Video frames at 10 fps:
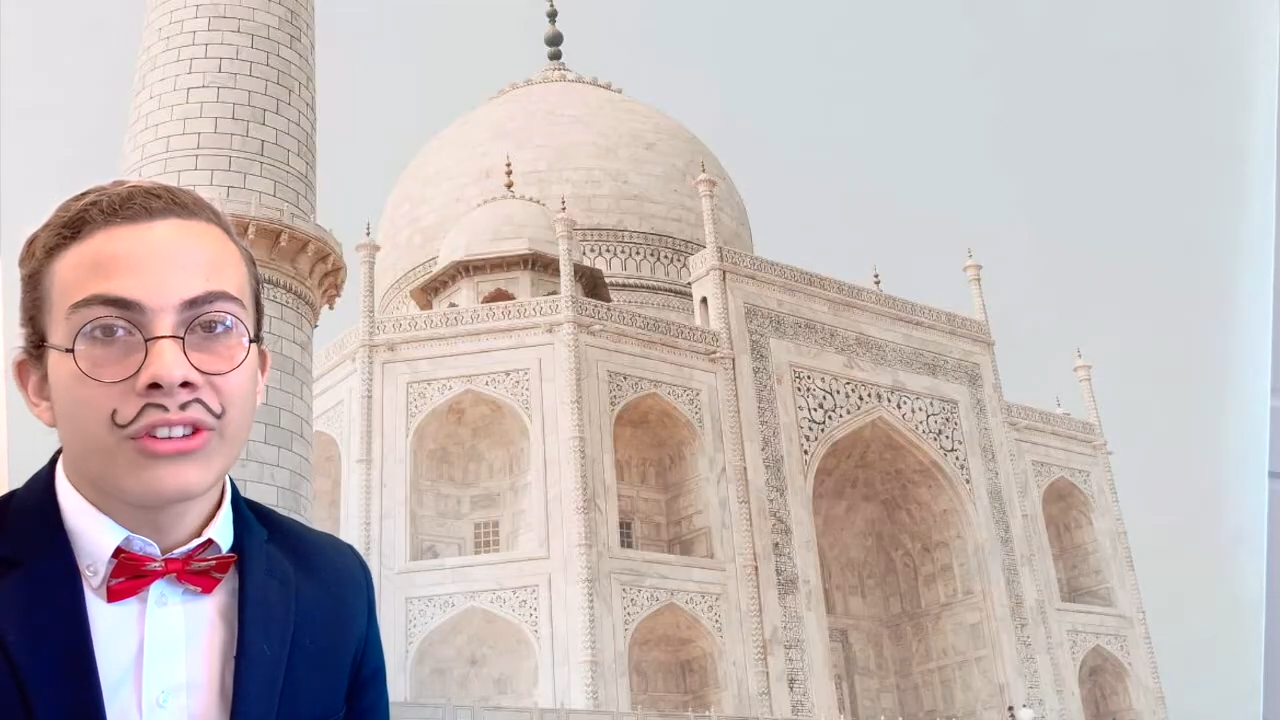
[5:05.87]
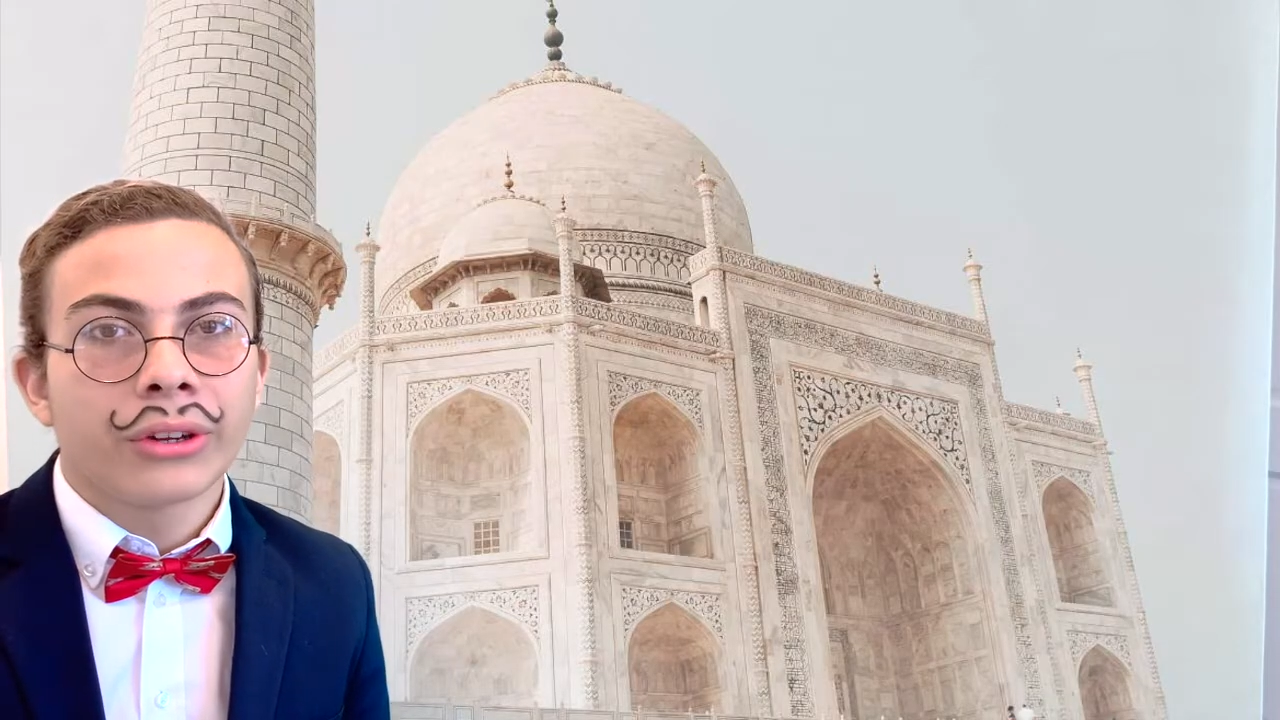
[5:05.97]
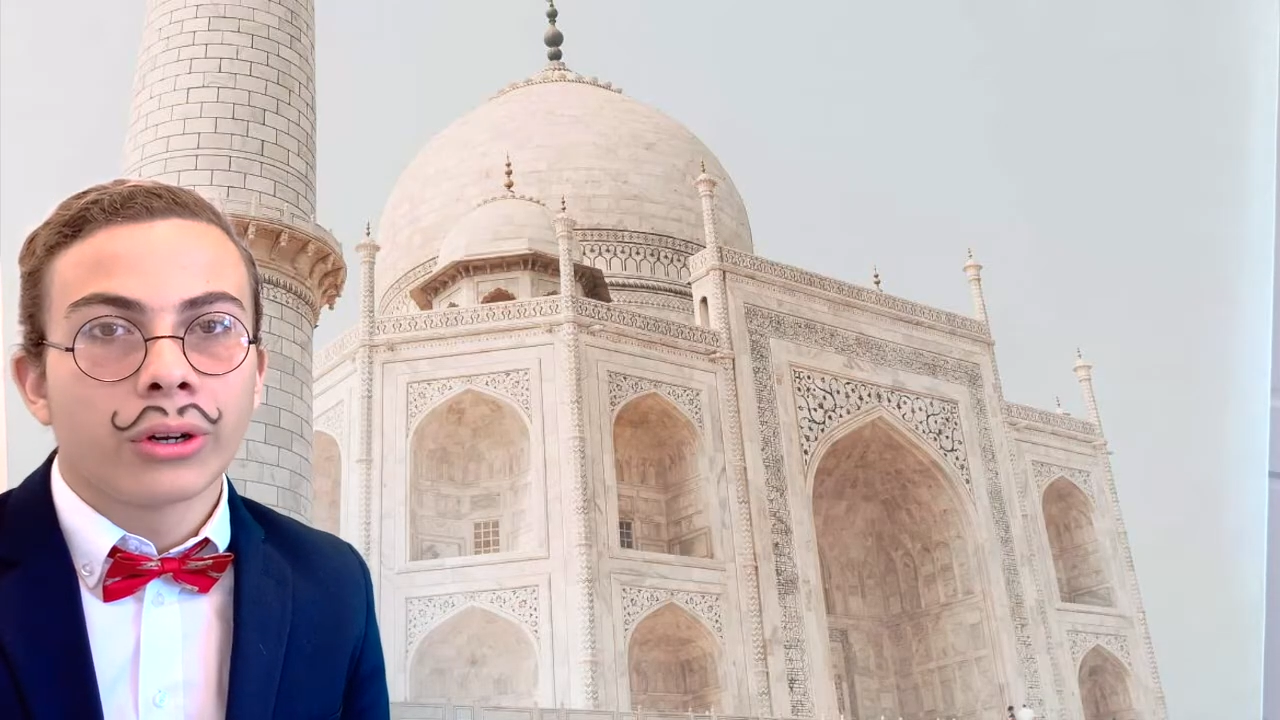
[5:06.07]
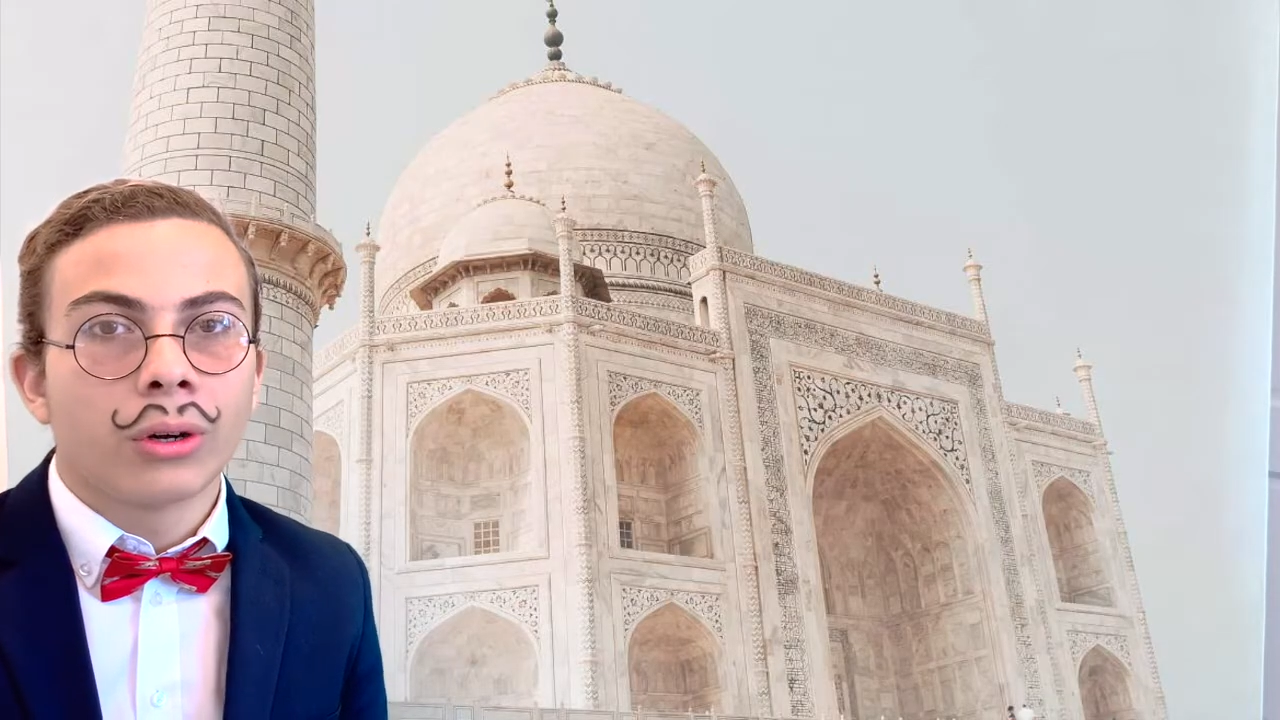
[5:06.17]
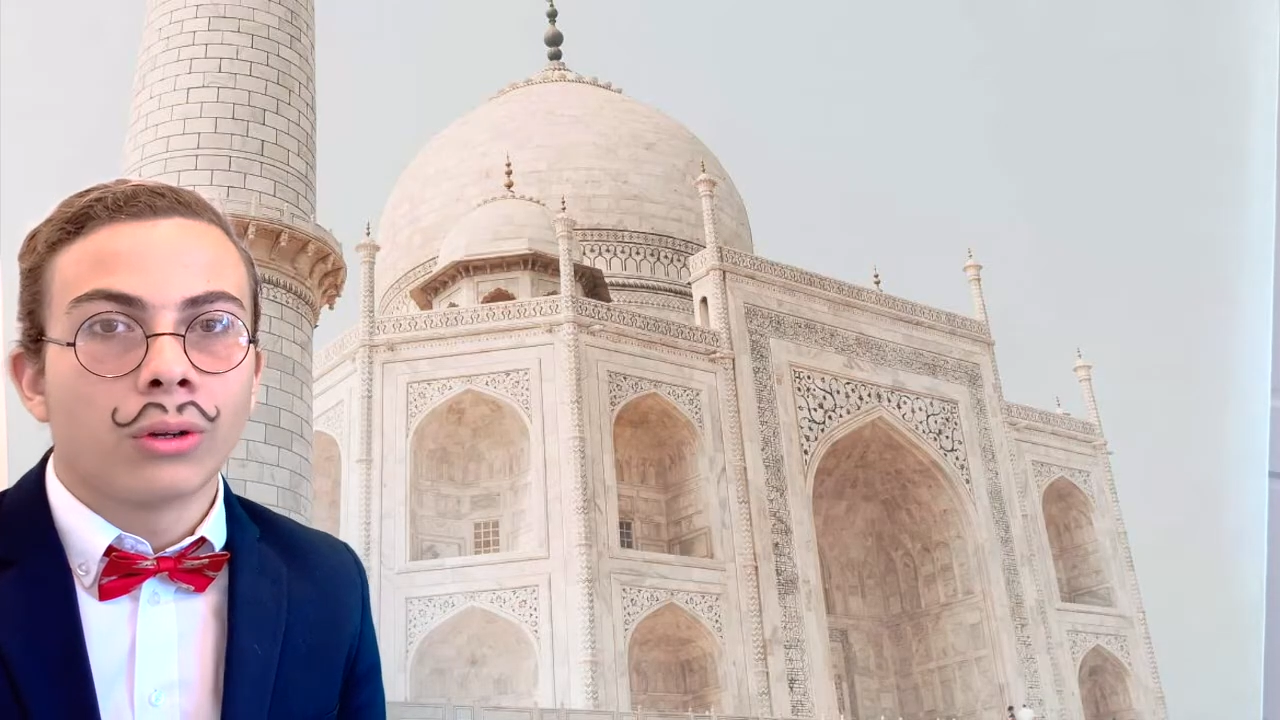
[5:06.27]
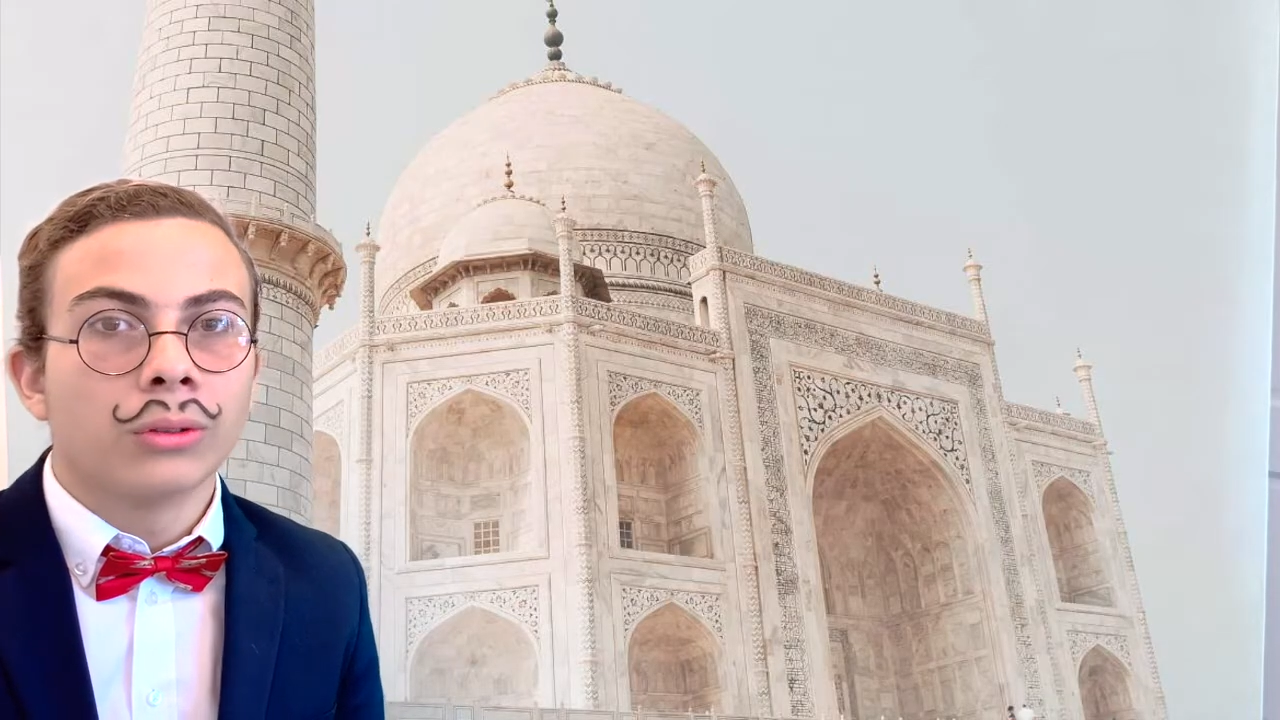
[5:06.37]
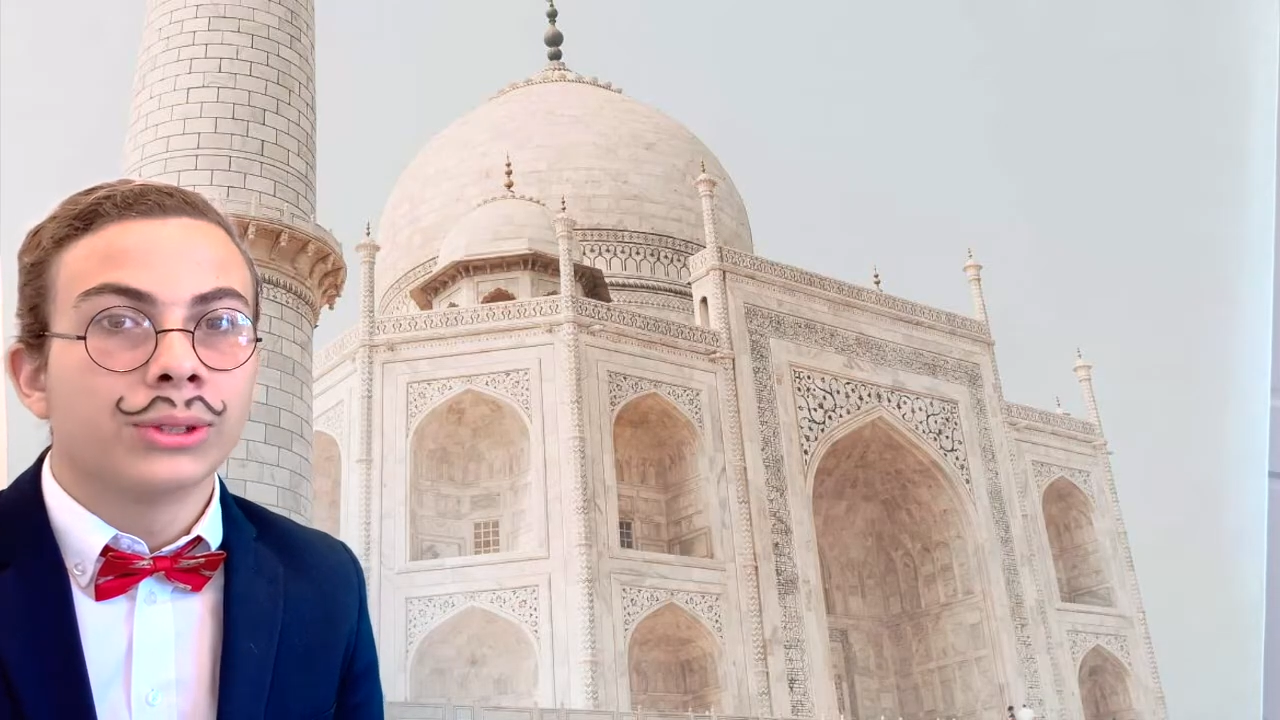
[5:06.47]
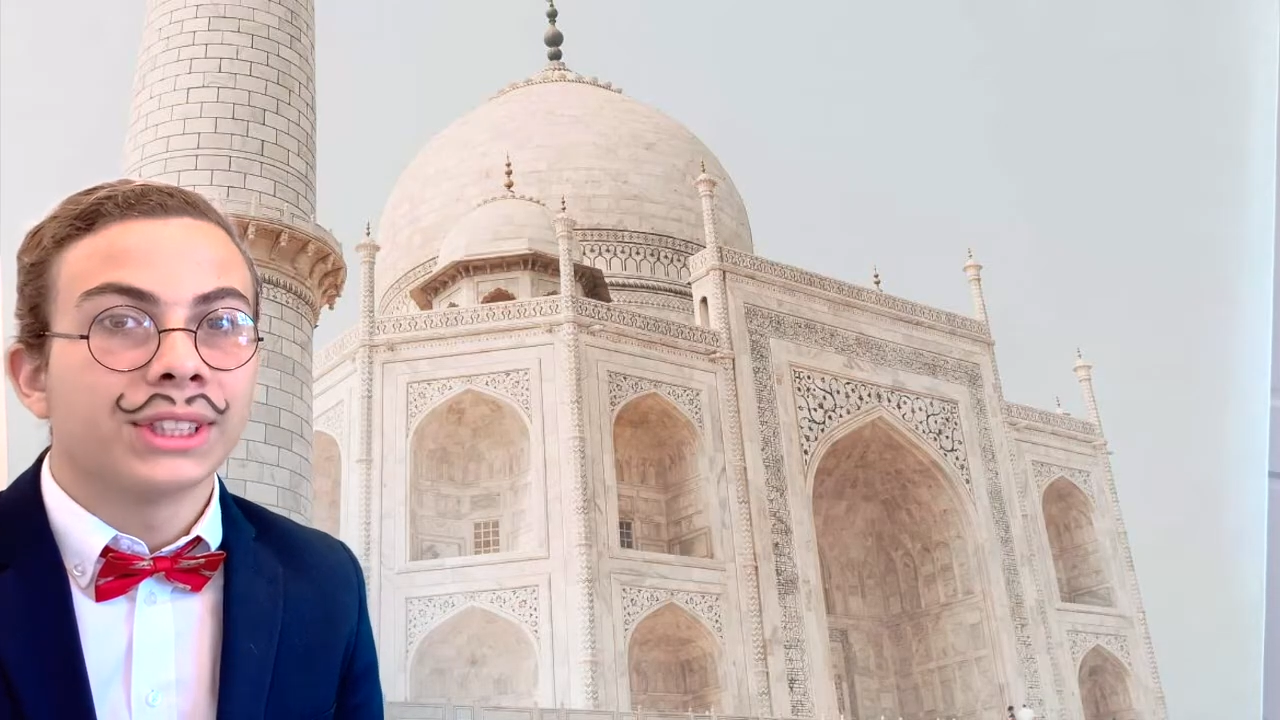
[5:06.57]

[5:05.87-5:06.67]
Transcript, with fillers: are called